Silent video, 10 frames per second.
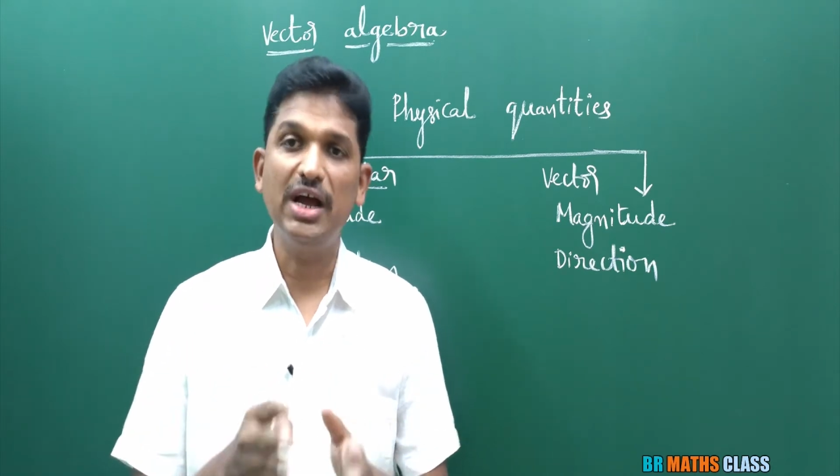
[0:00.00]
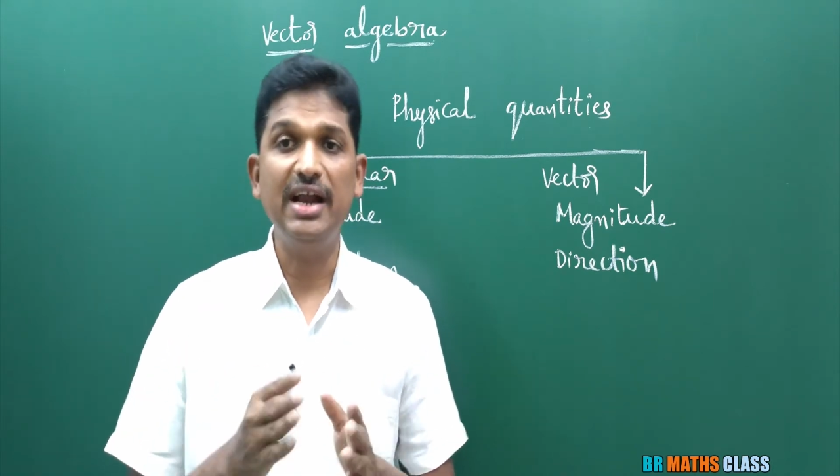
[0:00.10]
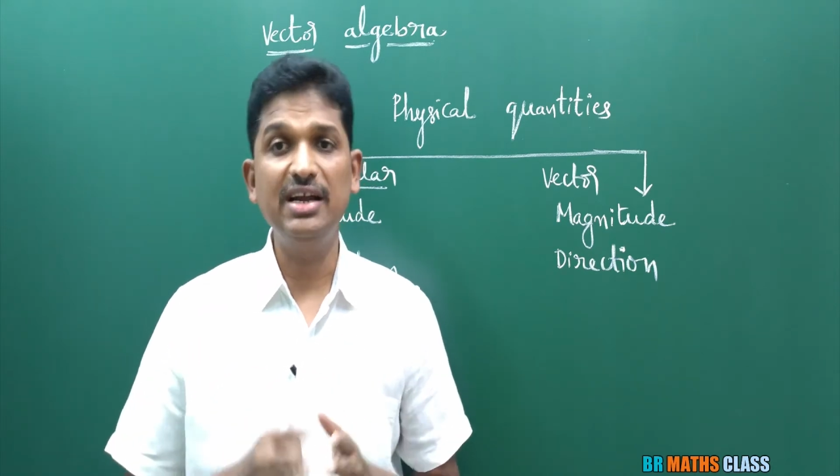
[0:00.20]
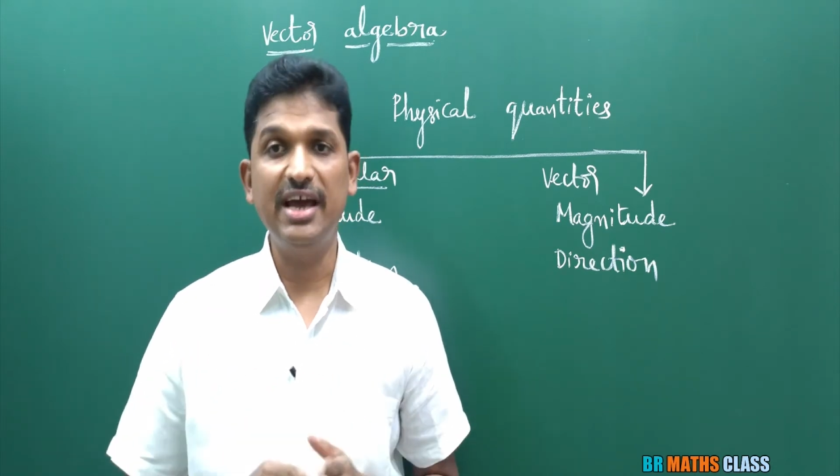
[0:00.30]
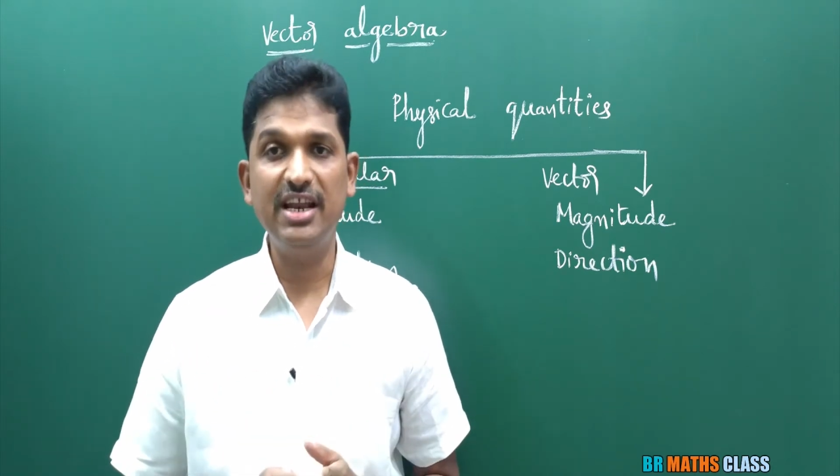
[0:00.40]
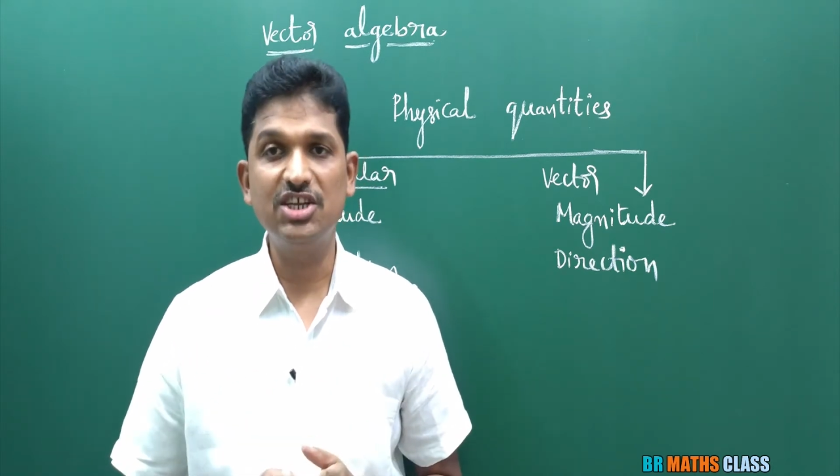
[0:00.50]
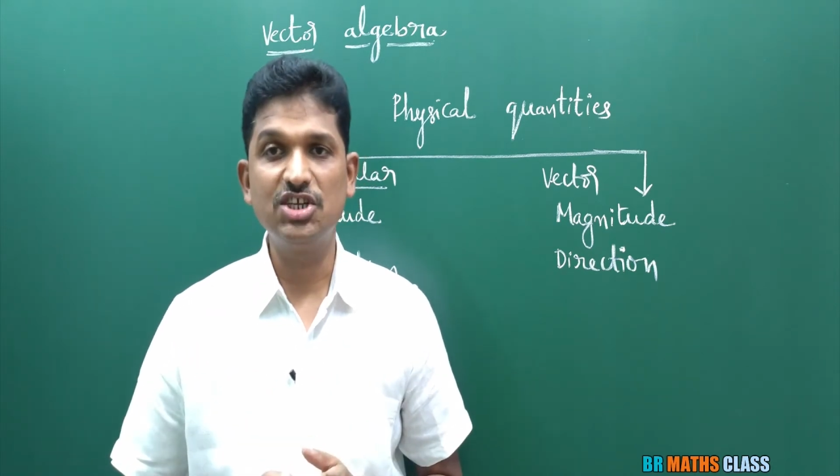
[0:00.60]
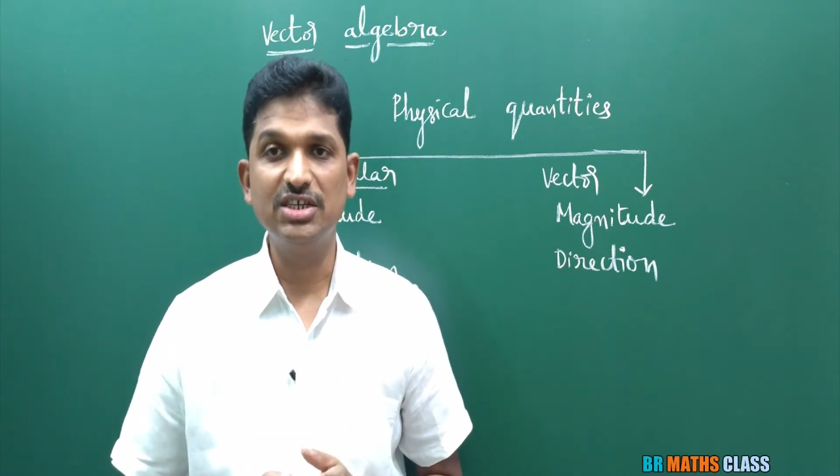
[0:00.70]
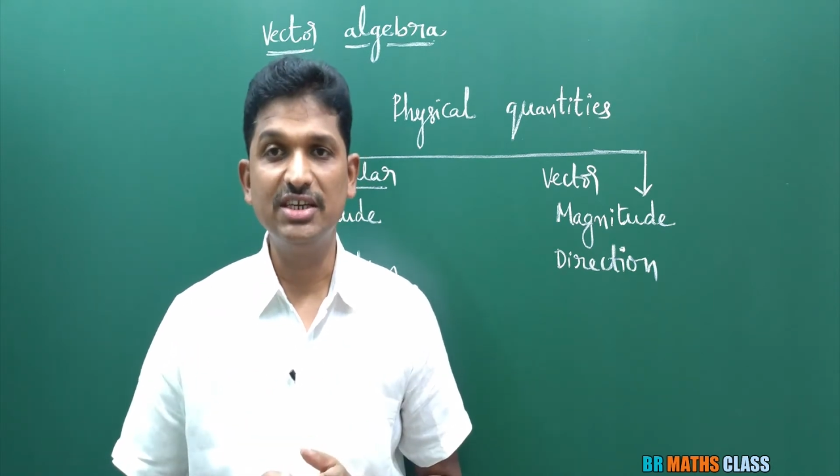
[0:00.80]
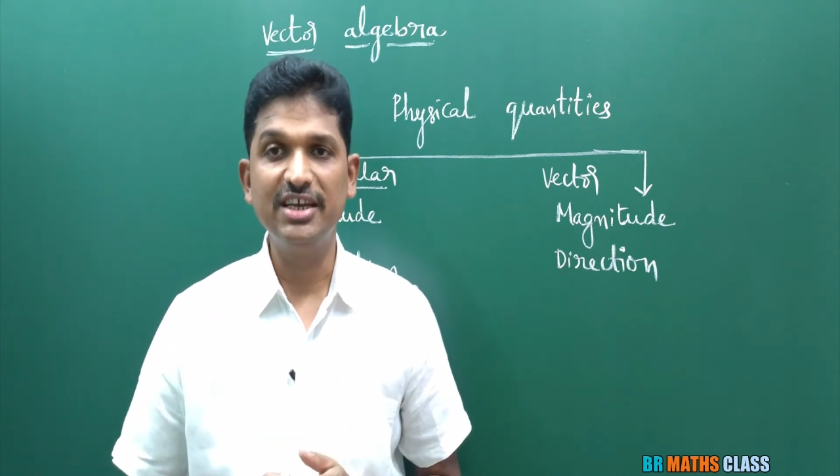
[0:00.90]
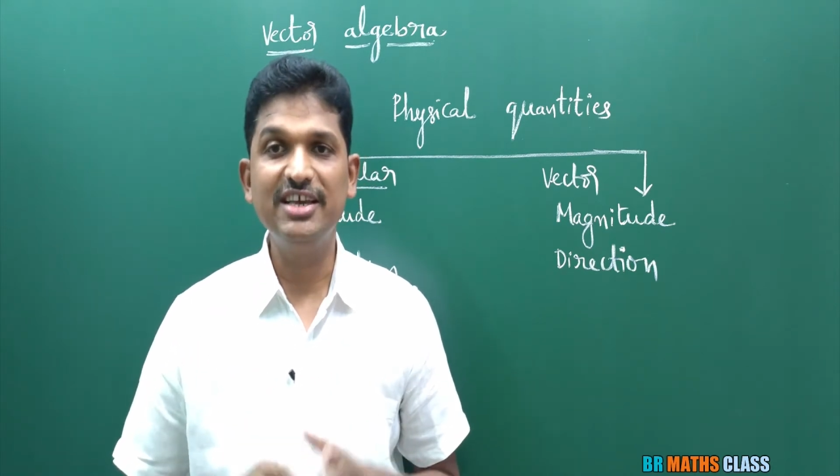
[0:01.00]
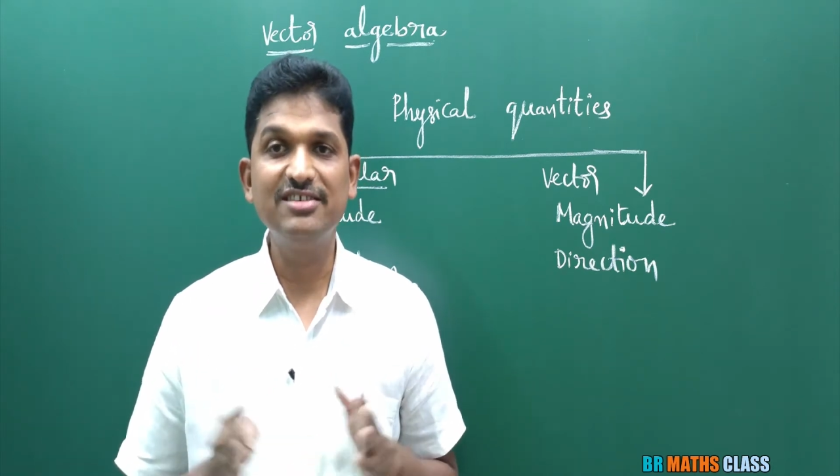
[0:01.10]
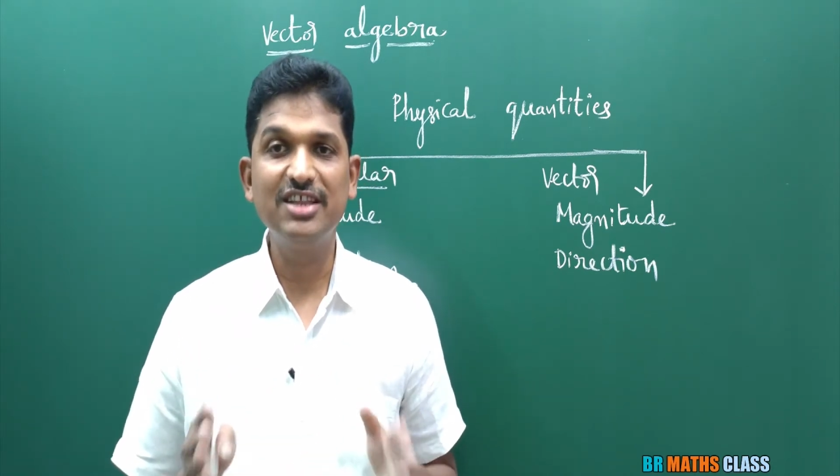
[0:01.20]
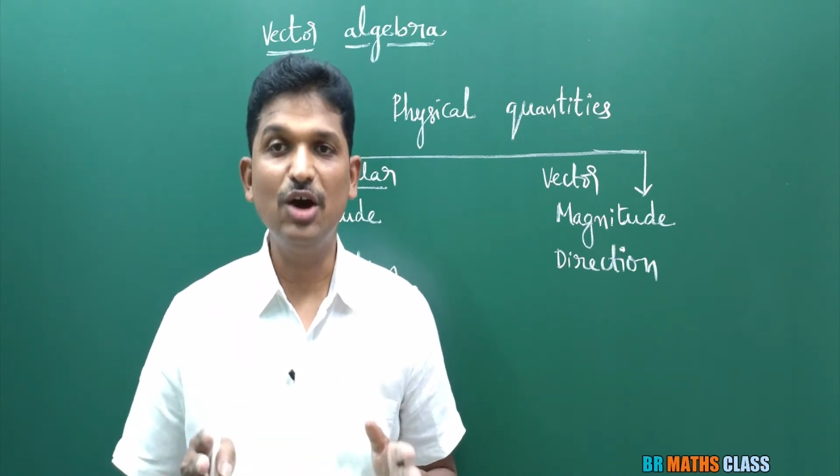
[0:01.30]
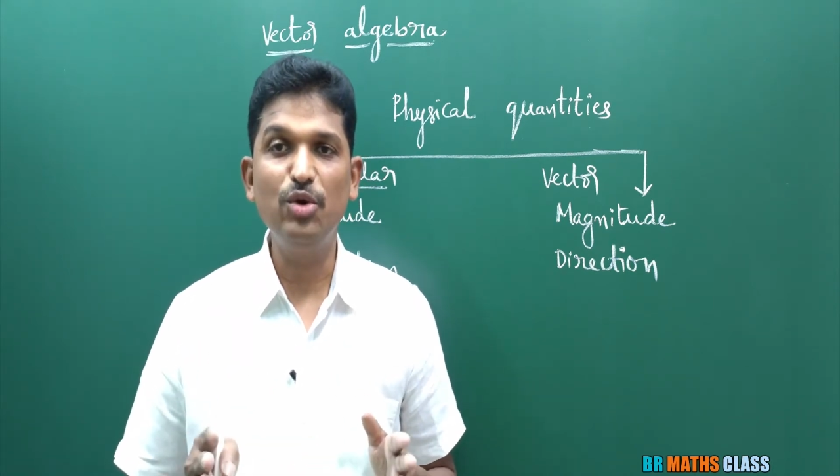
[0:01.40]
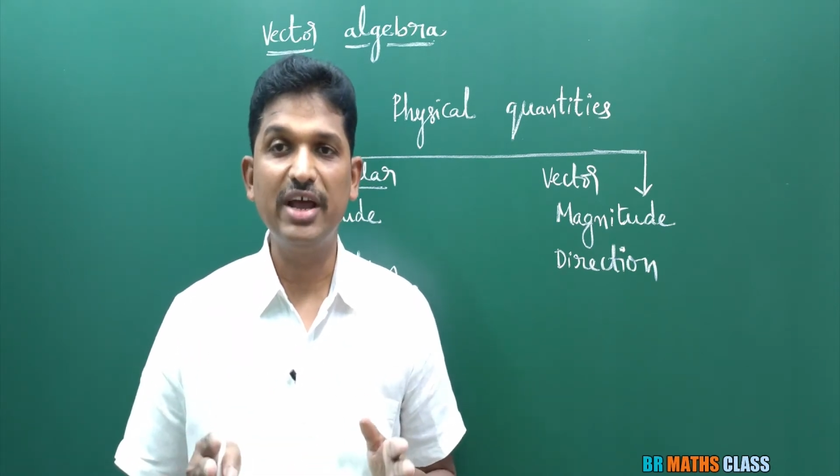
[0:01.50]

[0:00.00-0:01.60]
and direction is known